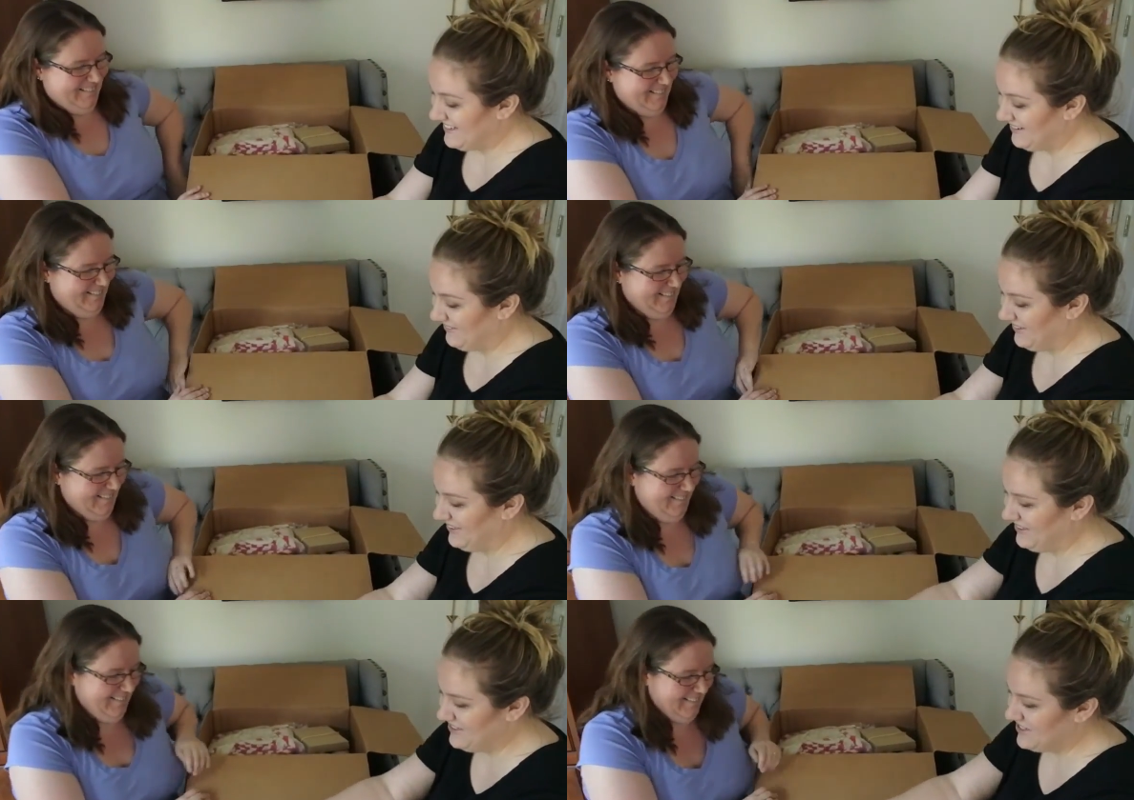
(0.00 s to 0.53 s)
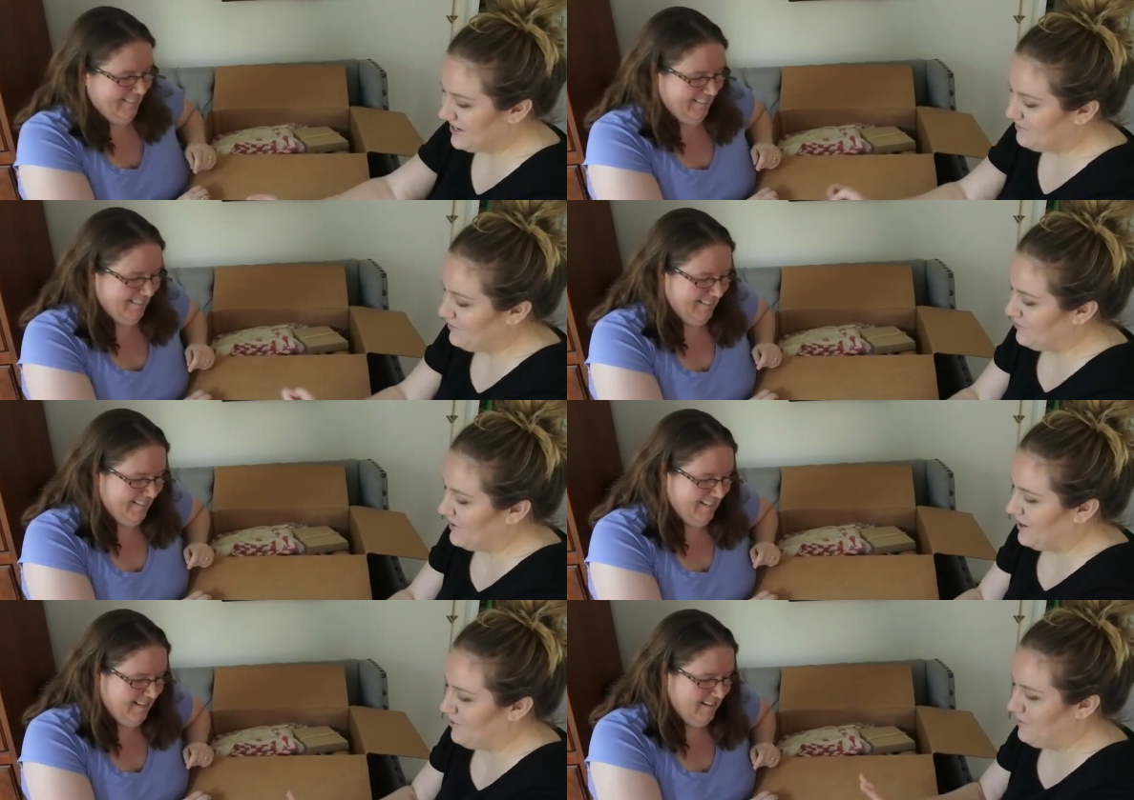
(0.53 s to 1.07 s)
Speaker 1: did a really good job. You
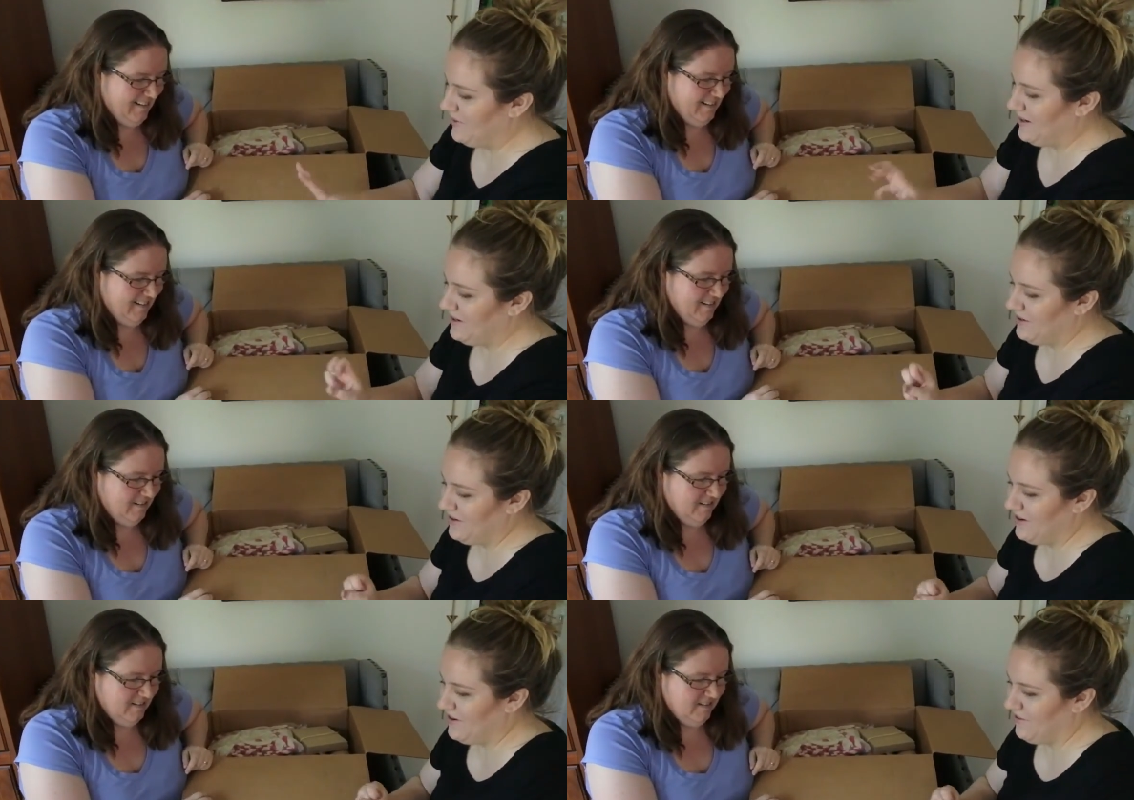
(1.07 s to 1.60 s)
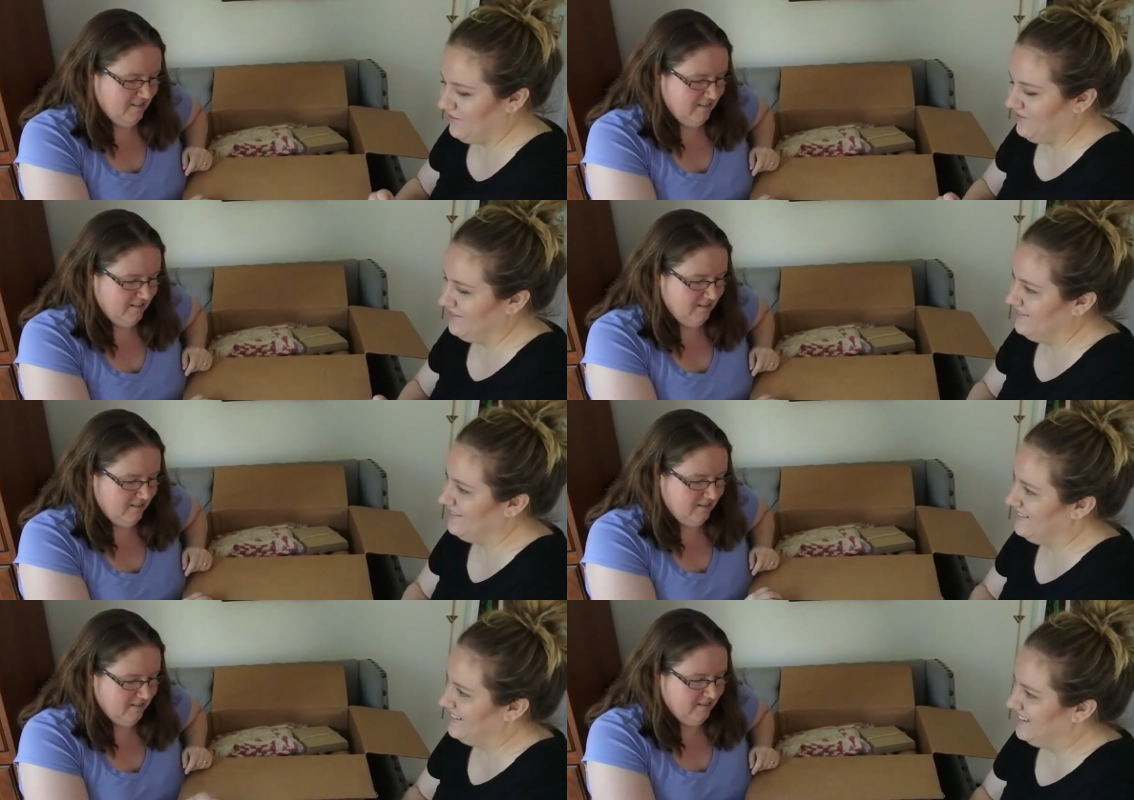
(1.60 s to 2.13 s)
want to open it or no?
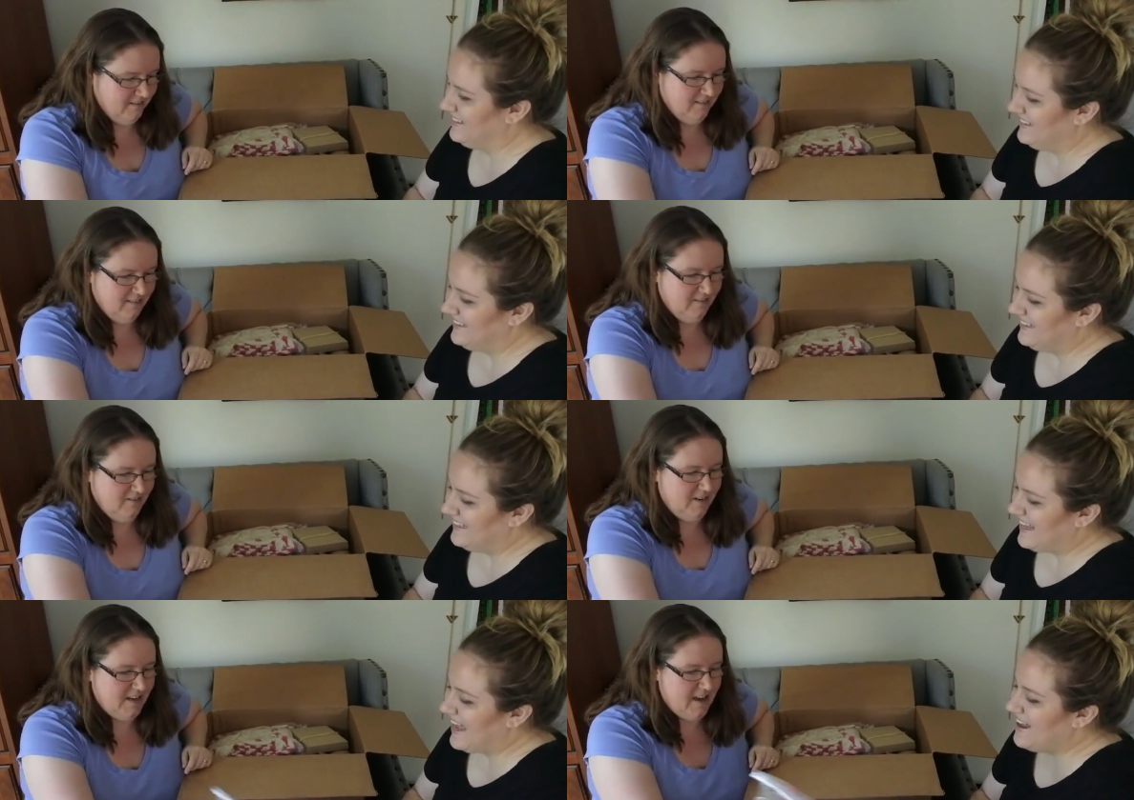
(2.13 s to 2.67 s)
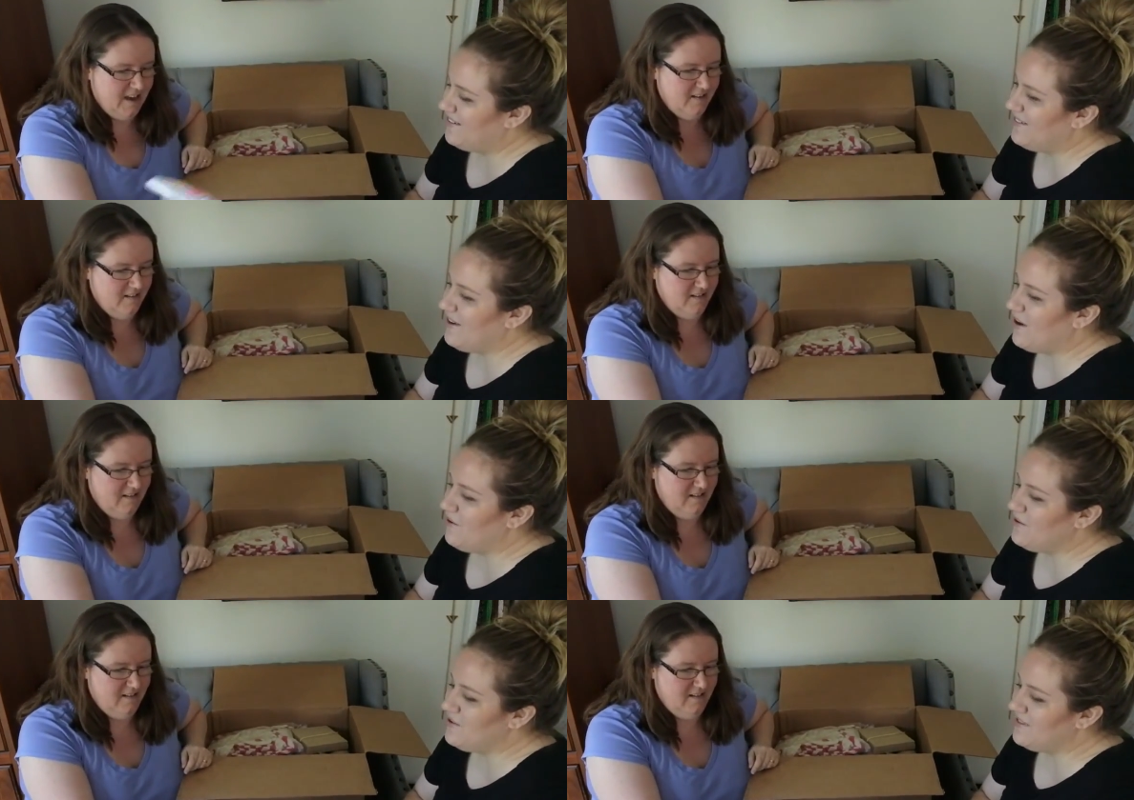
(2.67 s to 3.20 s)
I don't
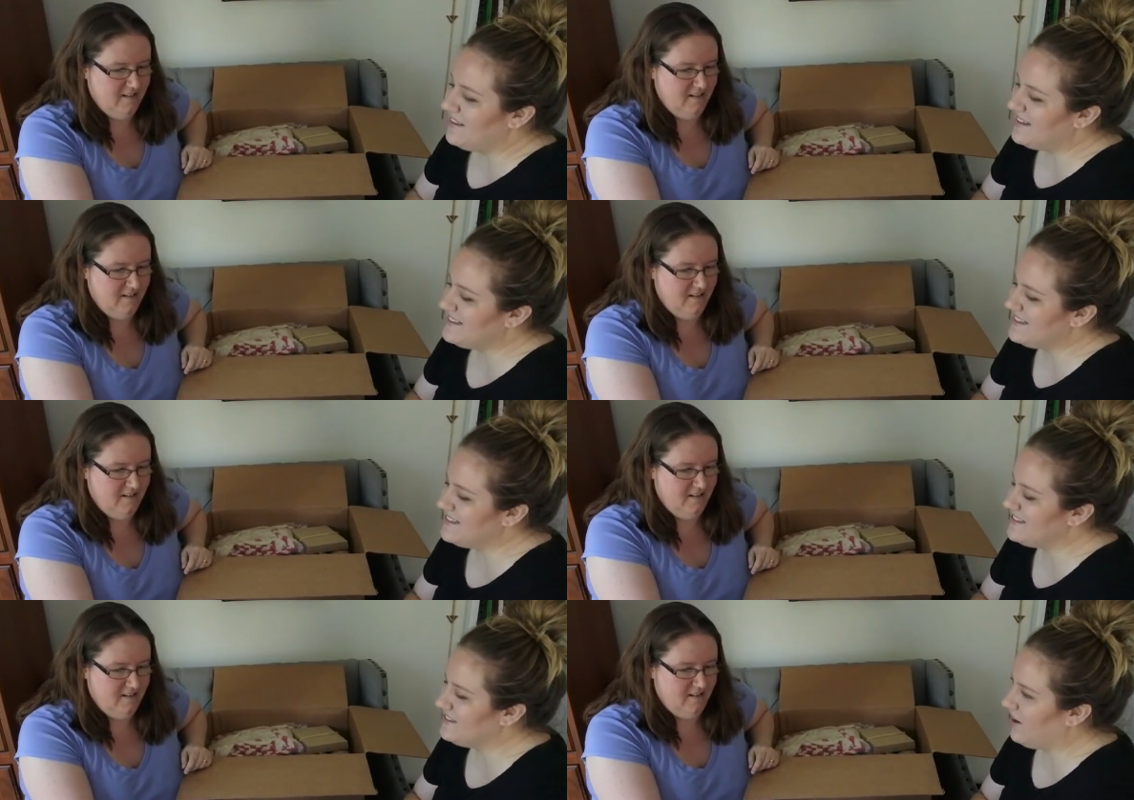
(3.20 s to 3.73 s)
know. Do you think it's a